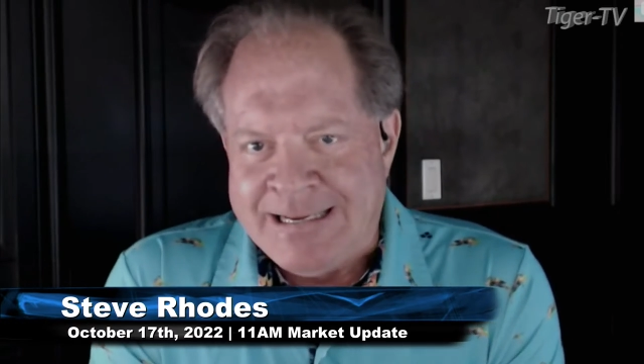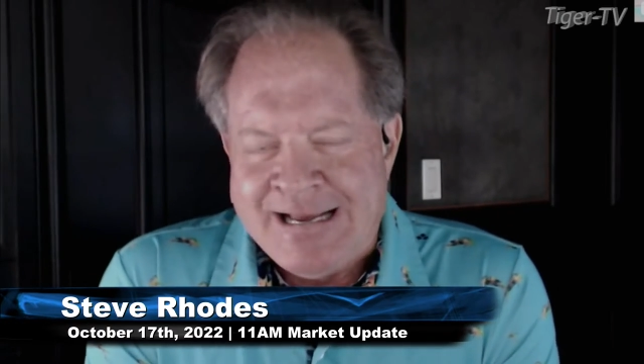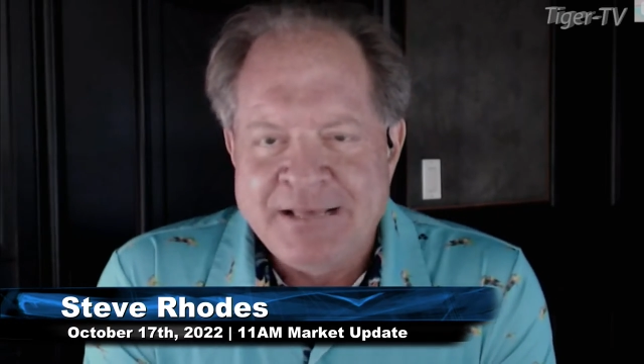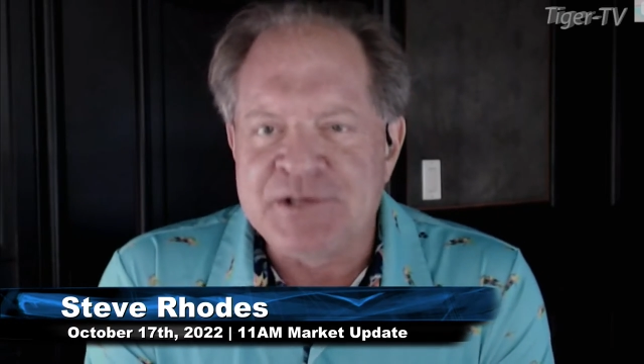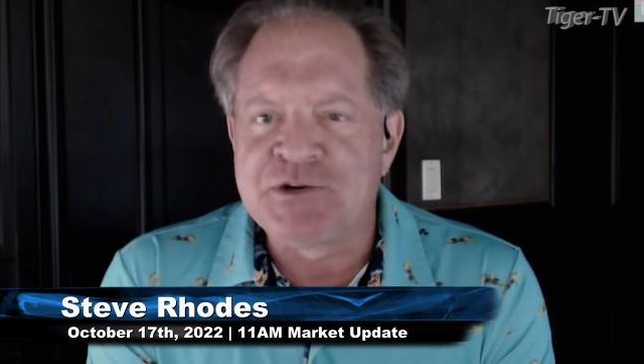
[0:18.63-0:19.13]

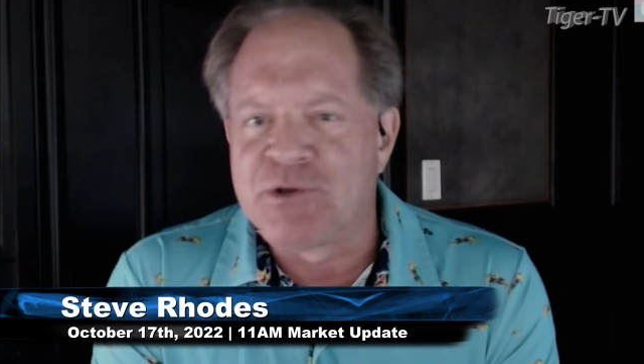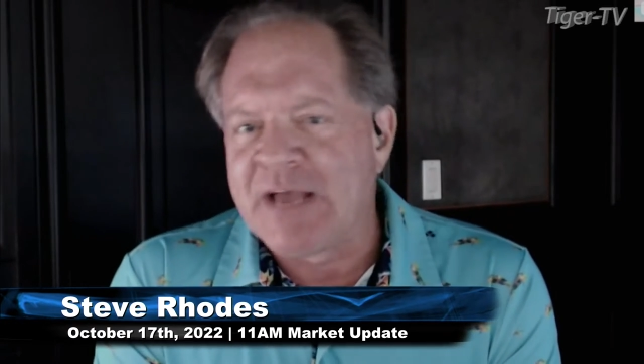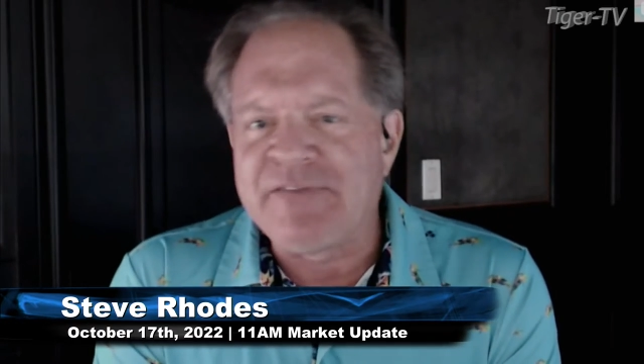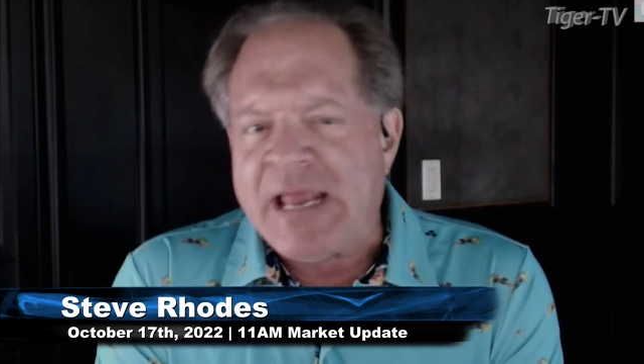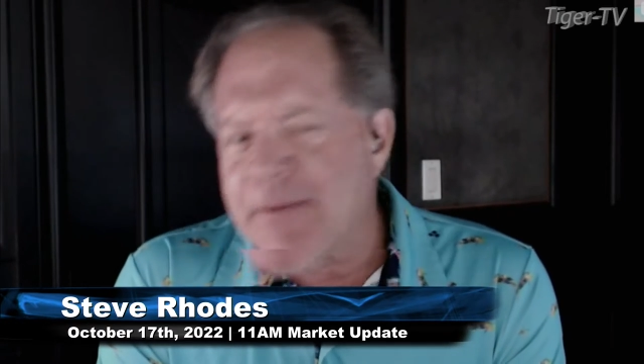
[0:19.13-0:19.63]
This your
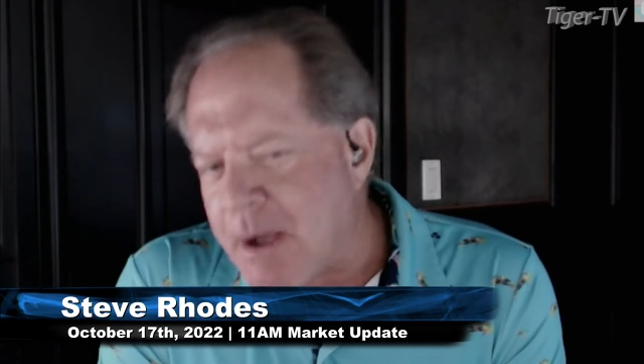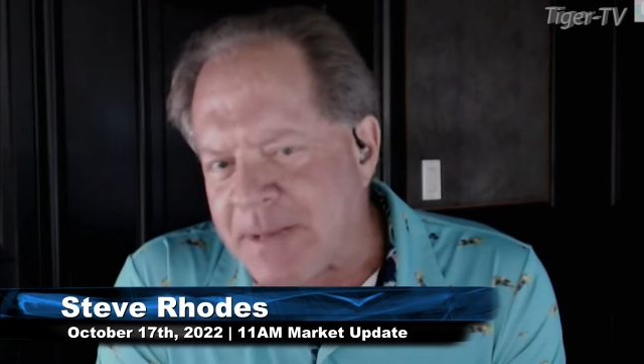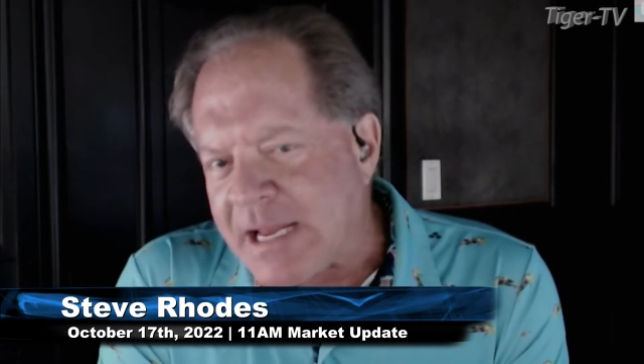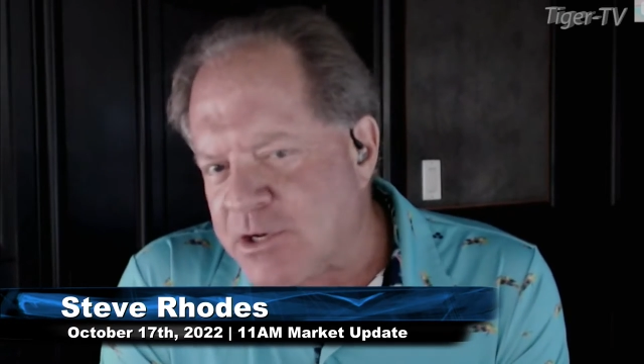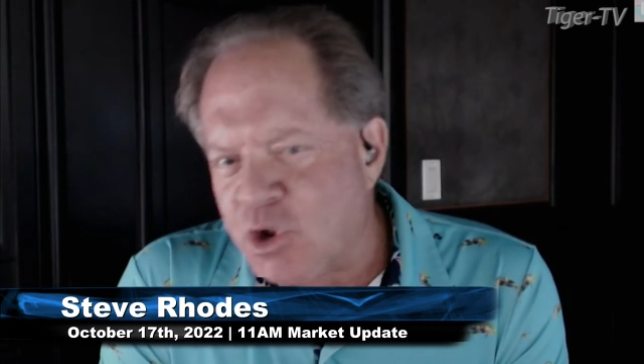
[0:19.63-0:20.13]
11 a.m. update
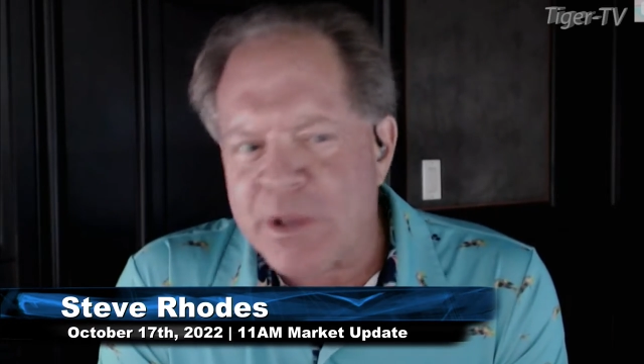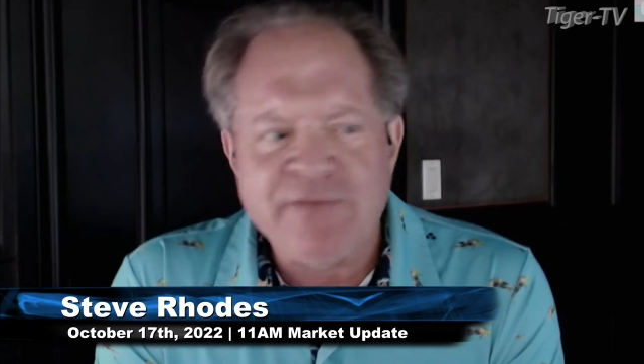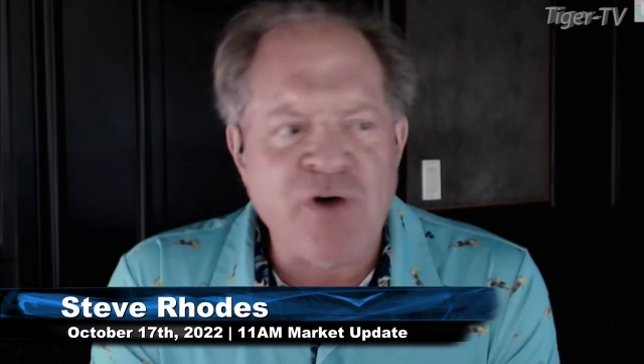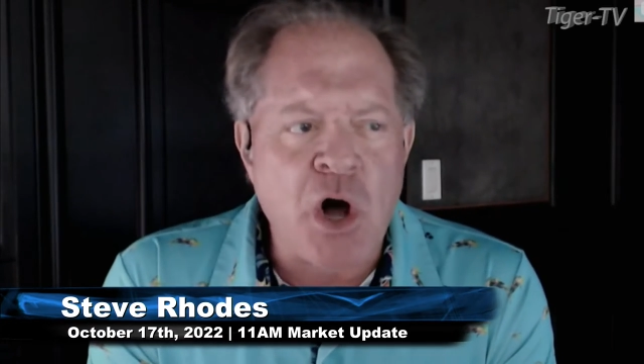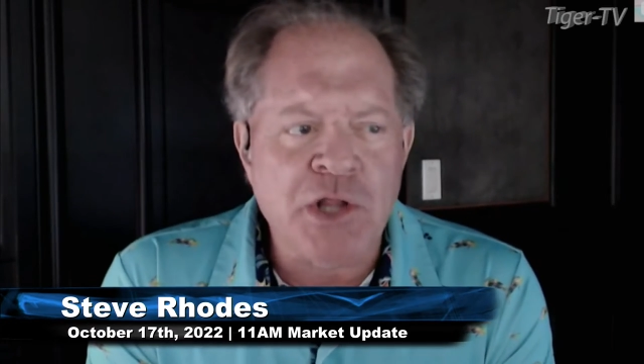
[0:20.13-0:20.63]
and currently have
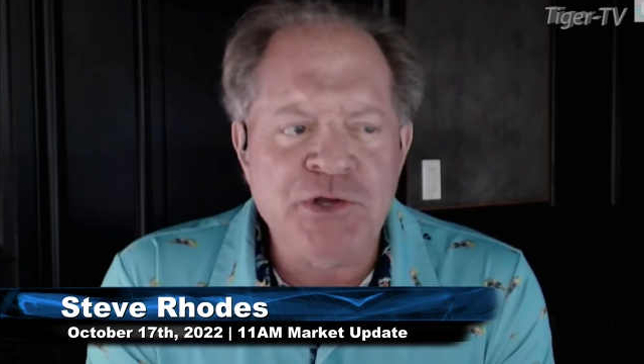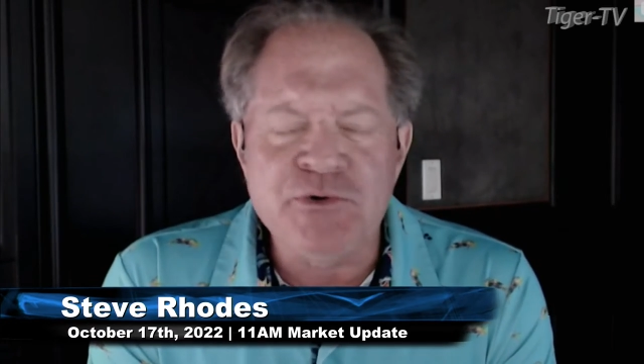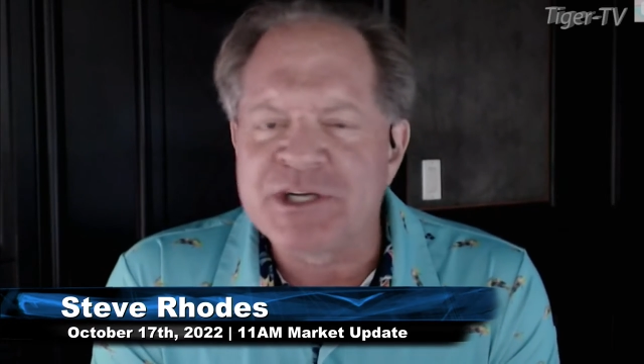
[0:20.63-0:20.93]
all the U.S.